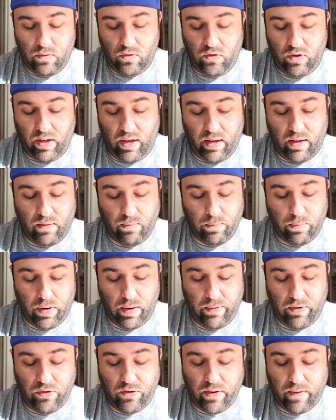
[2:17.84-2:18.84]
she
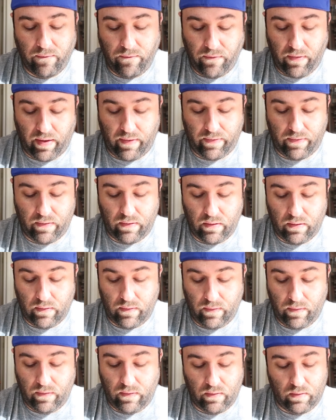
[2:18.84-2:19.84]
pretty much
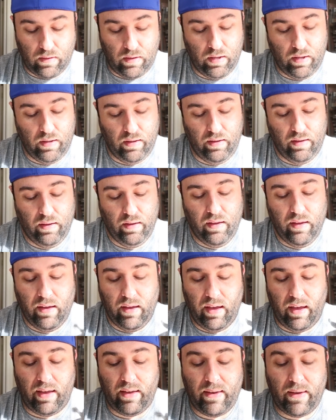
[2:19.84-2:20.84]
confesses
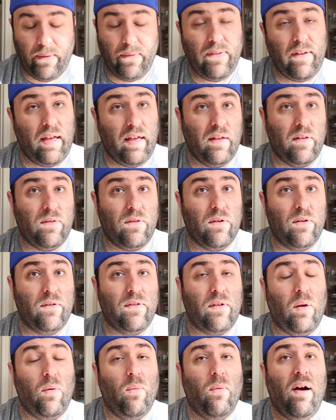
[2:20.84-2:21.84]
and gives
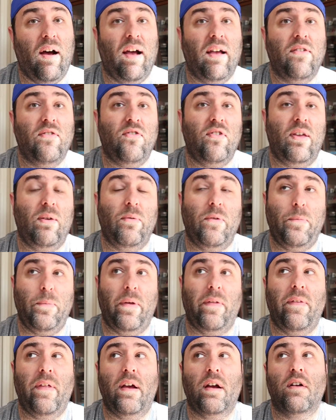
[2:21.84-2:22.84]
answers on why she was
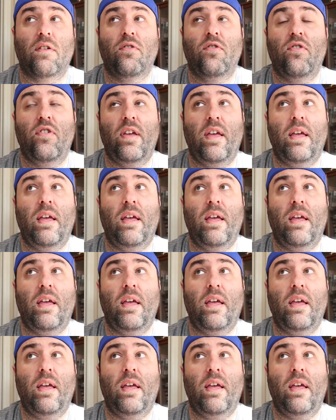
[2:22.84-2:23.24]
put there.